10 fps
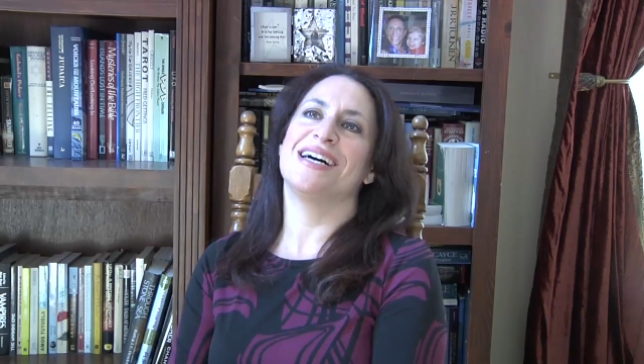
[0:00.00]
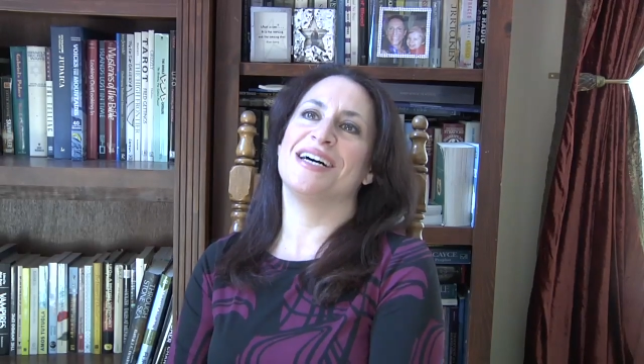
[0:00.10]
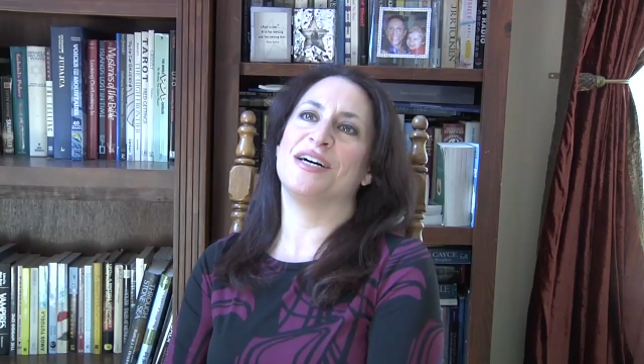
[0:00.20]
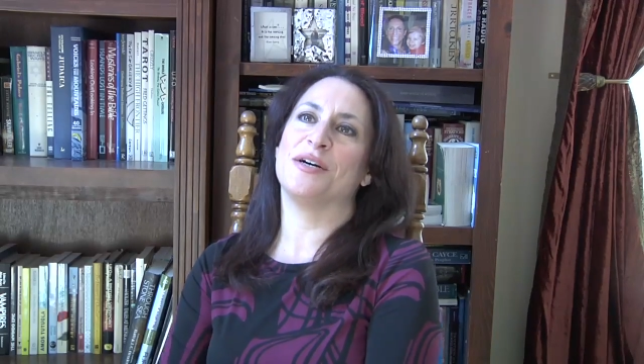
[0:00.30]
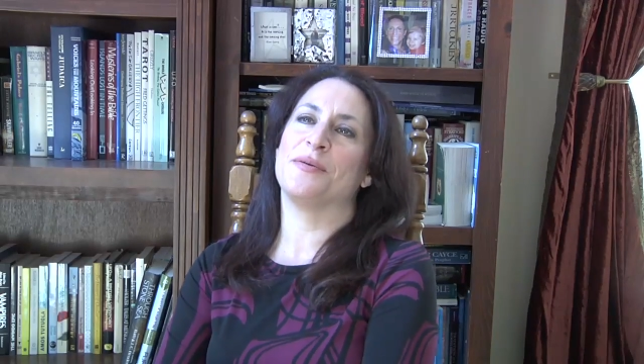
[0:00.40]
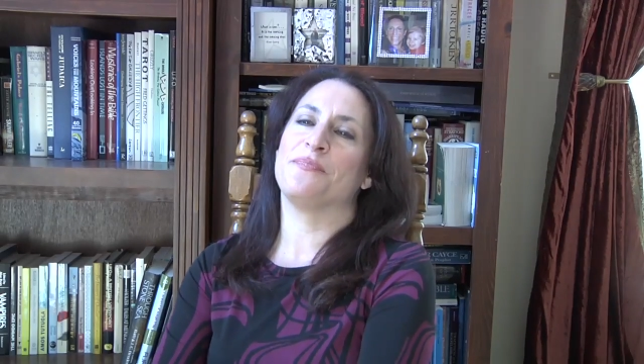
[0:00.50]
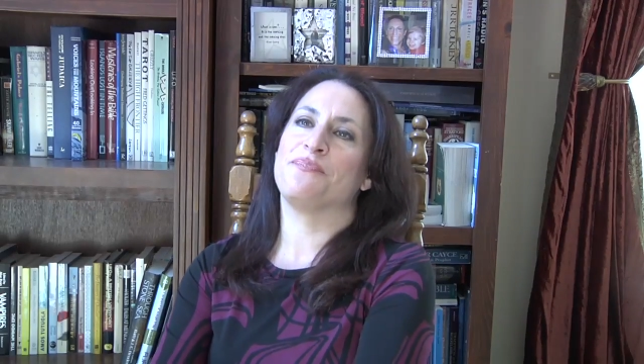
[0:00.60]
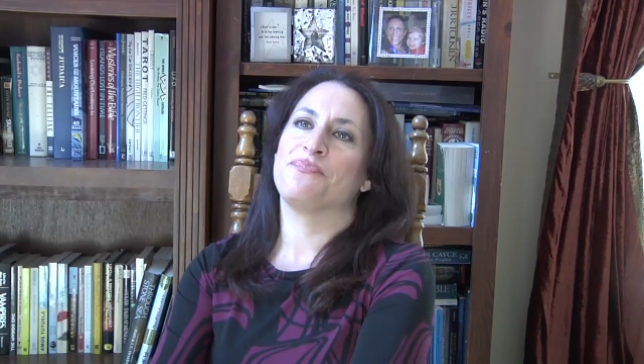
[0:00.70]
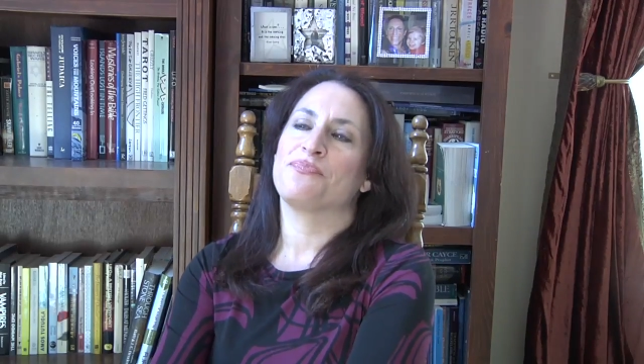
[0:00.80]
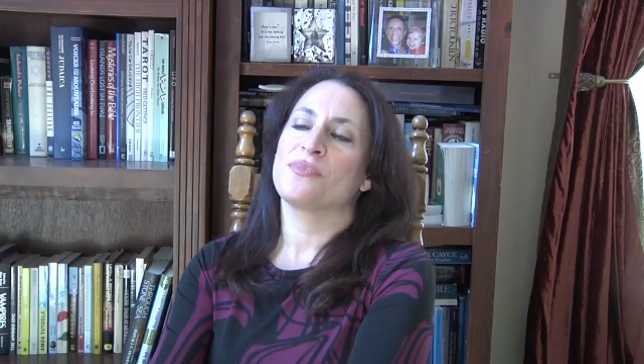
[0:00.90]

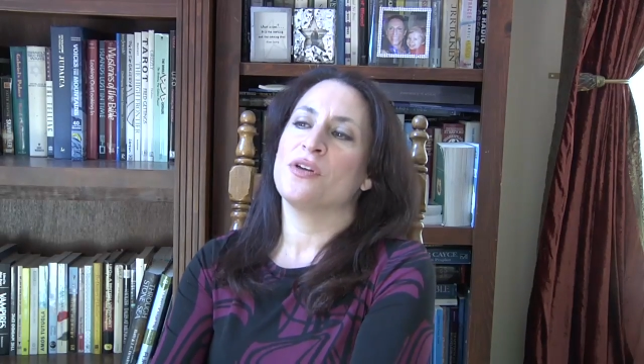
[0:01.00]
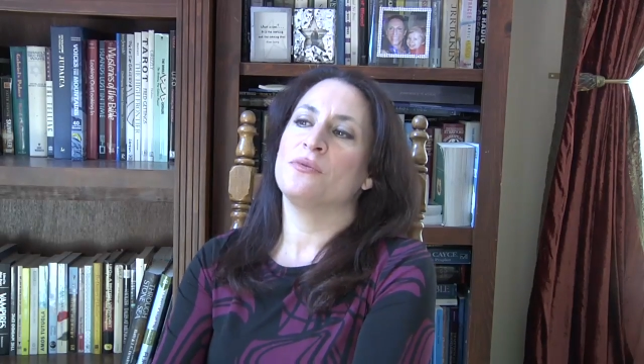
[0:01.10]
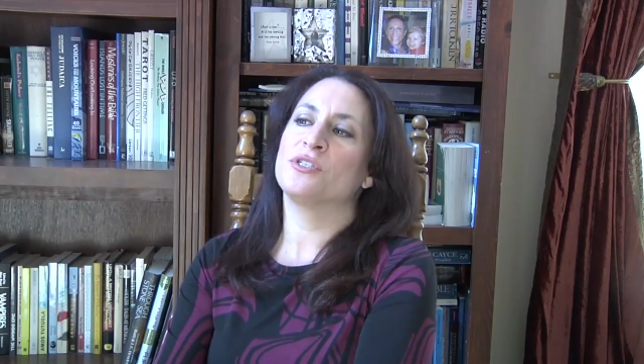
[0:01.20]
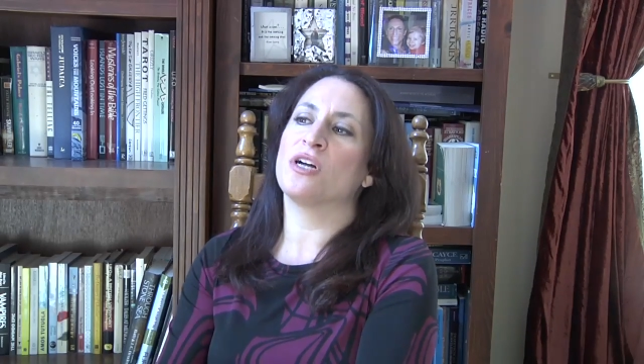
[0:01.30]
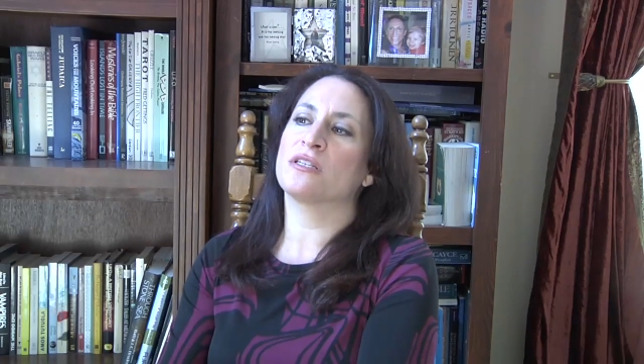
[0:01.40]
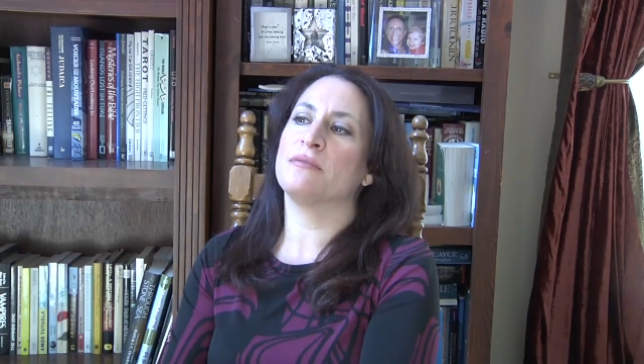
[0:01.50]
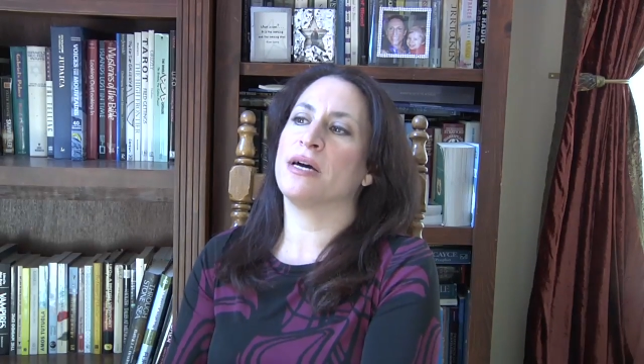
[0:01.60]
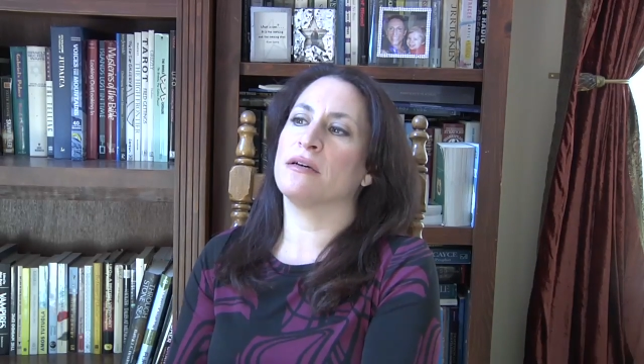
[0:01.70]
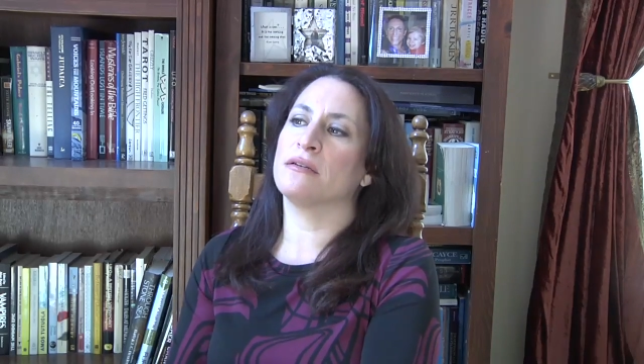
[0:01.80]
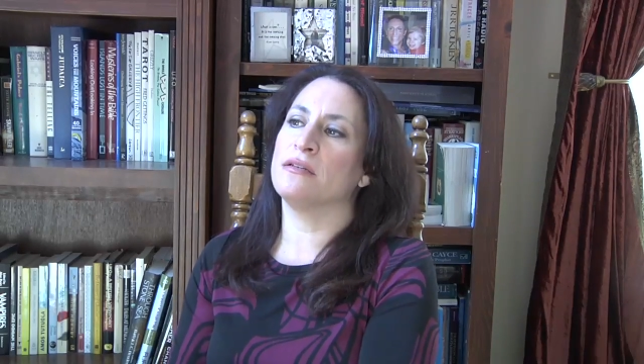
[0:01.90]
um, which talks
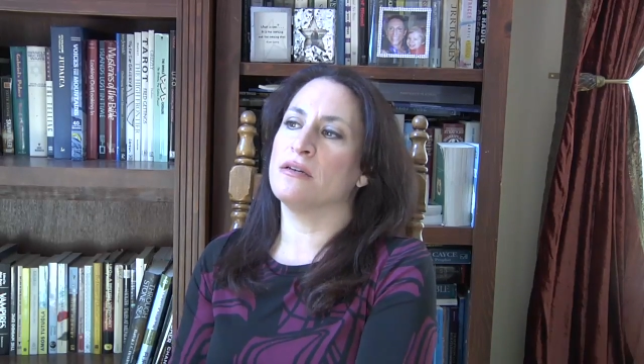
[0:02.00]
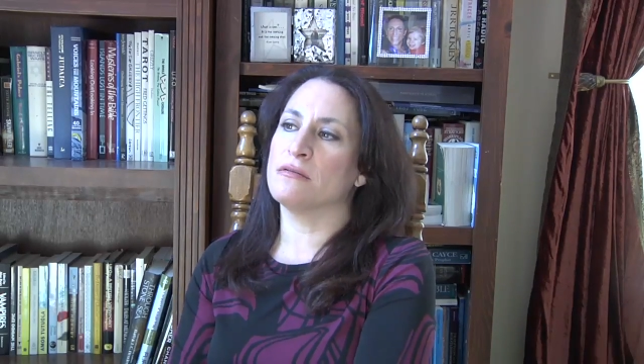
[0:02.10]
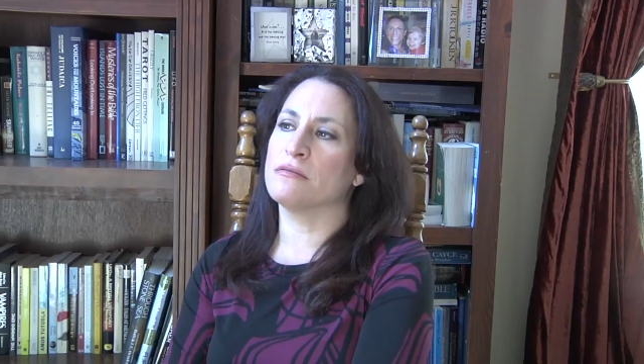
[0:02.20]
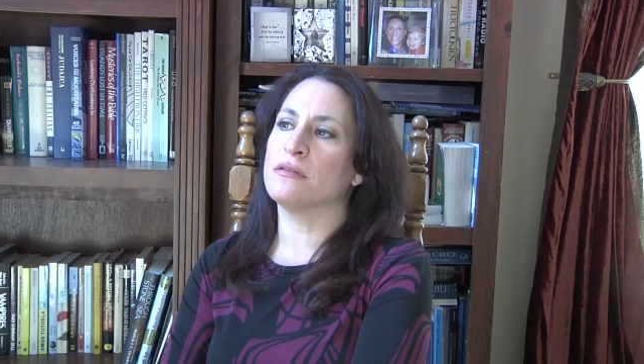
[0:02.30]
about, you know,